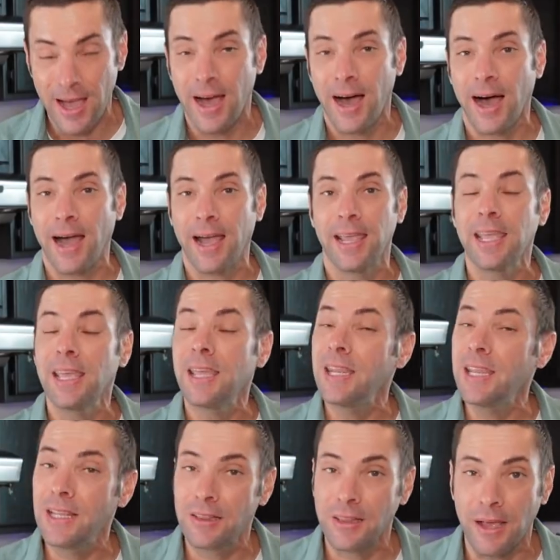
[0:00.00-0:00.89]

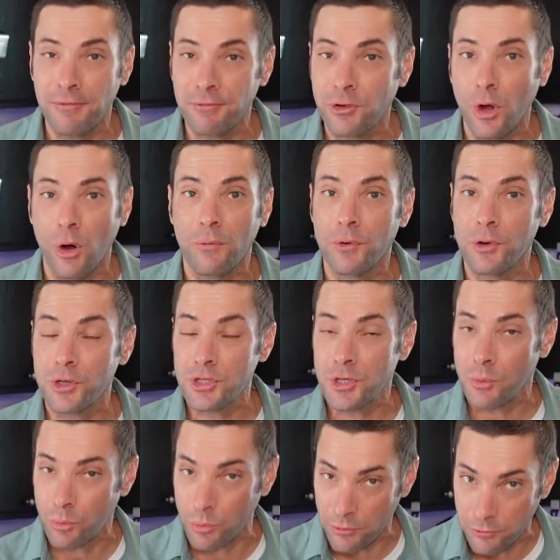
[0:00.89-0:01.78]
Any leftovers,
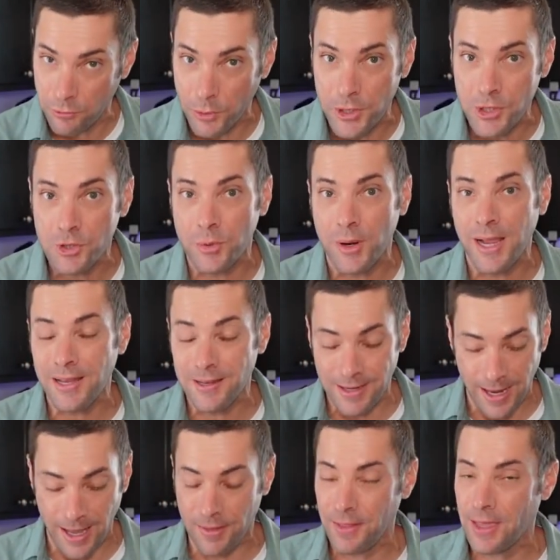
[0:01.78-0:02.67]

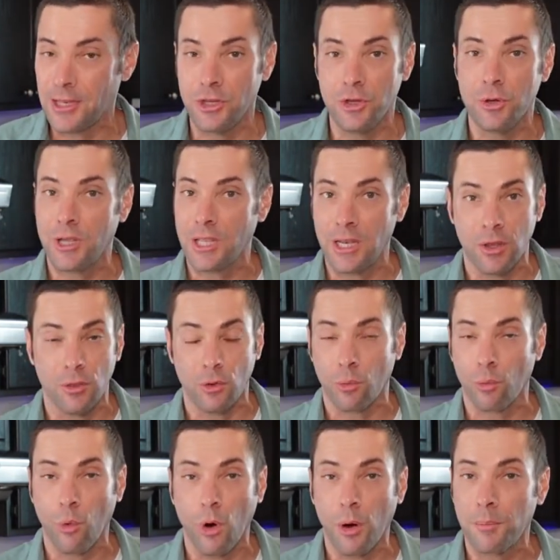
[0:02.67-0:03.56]
refrigerate, and then you can either
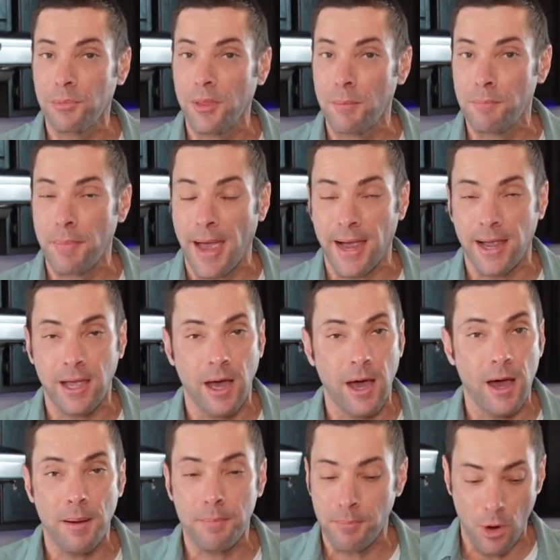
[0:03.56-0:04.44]
warm them back
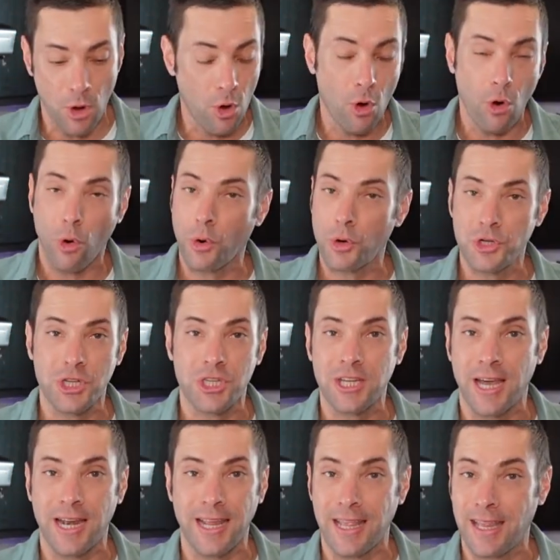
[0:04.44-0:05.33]
up or just
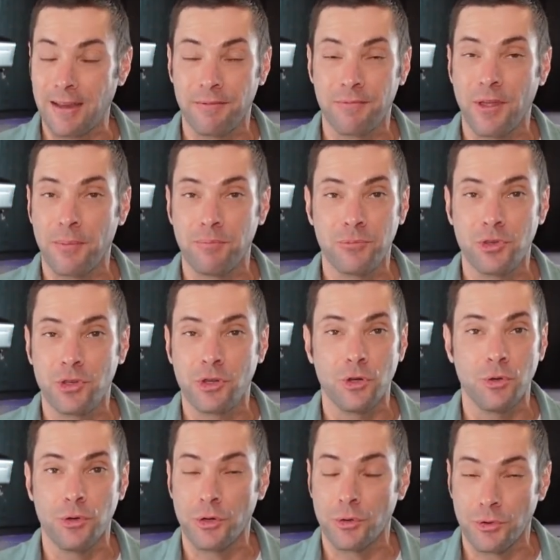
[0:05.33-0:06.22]
kind of give them to
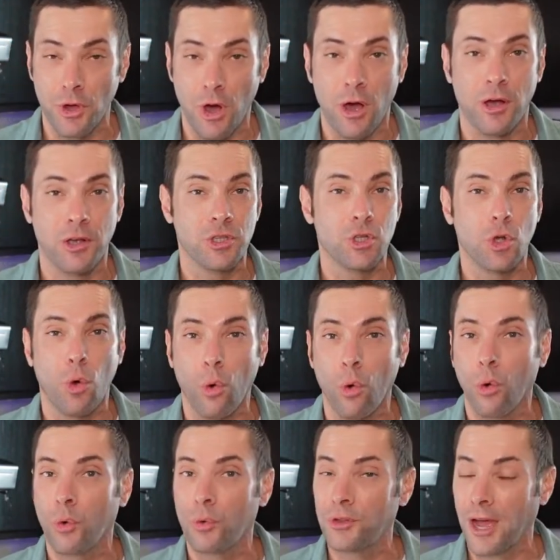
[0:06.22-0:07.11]
your dogs
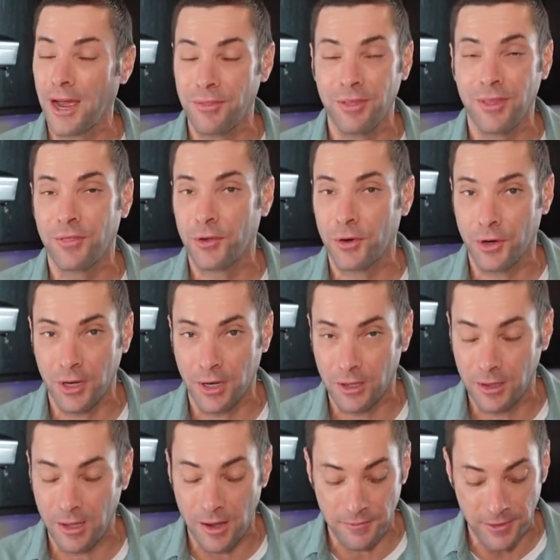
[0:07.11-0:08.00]
cold. I think they're gonna love